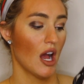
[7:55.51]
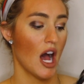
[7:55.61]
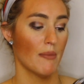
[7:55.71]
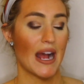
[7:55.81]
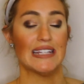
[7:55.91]

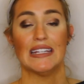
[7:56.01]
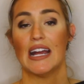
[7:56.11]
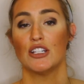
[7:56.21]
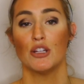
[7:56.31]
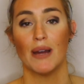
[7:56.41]
Um, I did
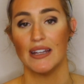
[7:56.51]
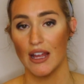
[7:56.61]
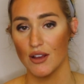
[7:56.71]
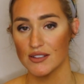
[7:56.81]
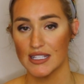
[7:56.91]
not do my
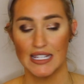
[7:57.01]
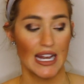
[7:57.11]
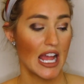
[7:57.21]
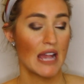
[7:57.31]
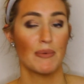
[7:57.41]
nails
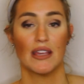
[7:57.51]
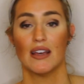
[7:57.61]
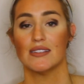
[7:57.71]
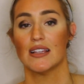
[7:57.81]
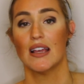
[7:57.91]
today
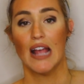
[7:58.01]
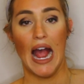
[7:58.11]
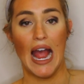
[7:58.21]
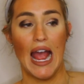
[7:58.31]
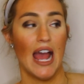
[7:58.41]
because
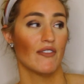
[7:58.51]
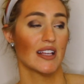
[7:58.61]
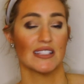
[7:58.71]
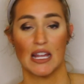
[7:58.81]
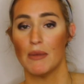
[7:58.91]
I have
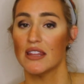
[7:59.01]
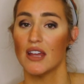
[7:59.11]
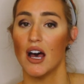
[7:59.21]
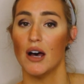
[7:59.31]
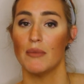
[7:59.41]
slammed my
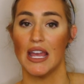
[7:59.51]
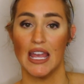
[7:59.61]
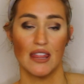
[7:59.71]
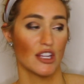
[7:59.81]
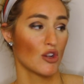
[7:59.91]
thumb
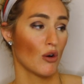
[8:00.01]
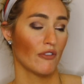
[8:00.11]
in the door